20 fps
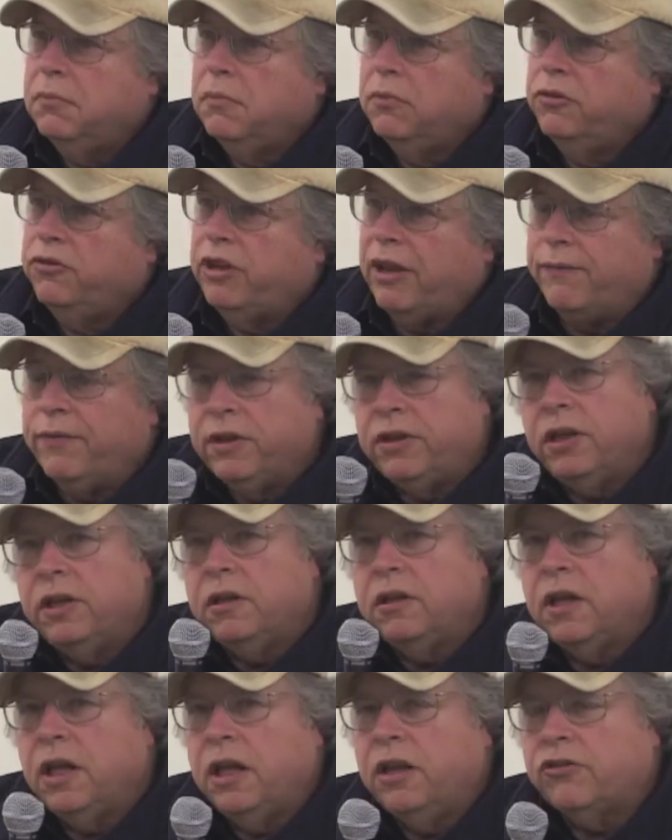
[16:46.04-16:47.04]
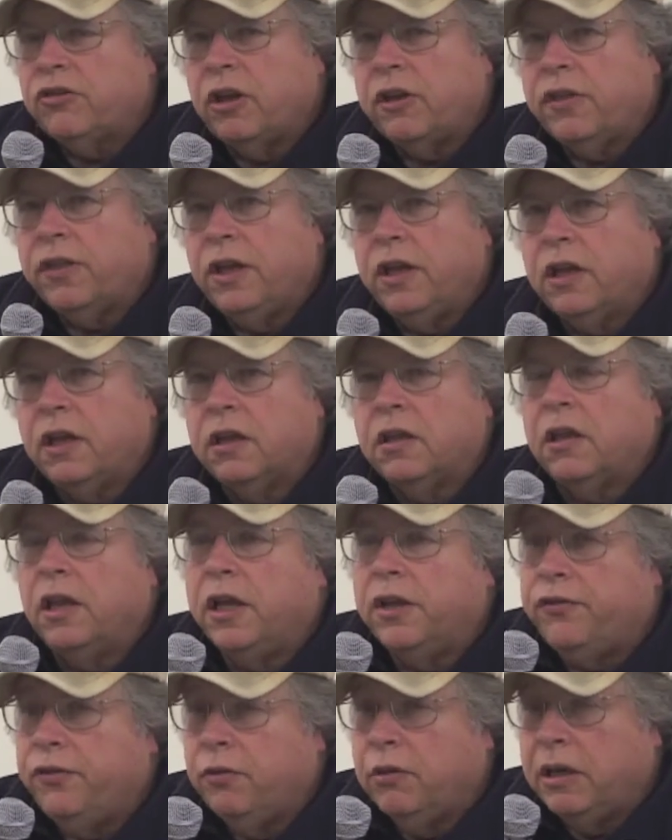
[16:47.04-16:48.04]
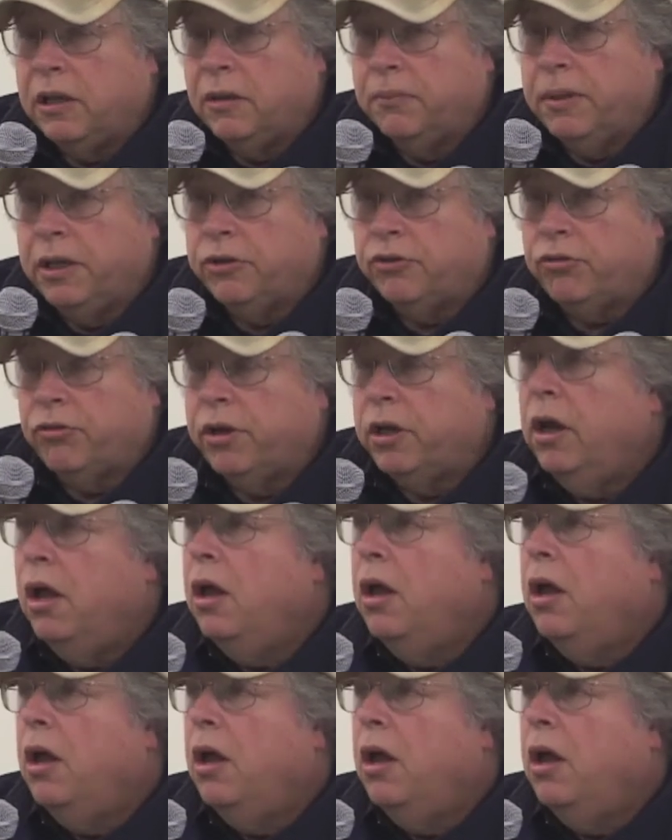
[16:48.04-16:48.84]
17 days, I think, at Lakeview Elementary,